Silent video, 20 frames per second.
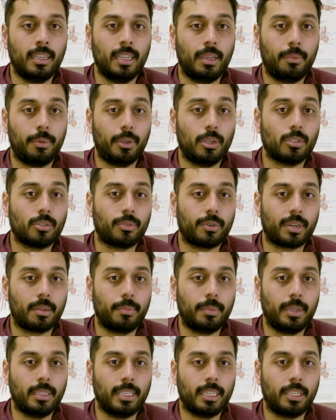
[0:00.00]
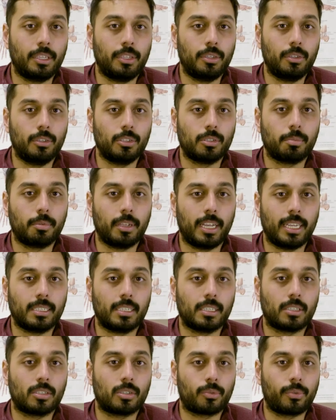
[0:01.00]
and we also recommend that you use
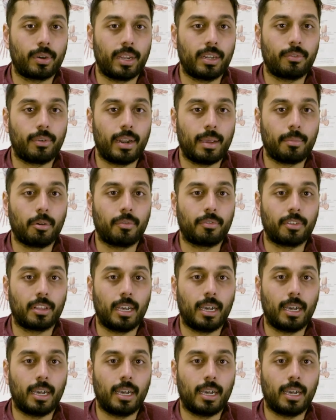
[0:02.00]
plastic saran wrap over the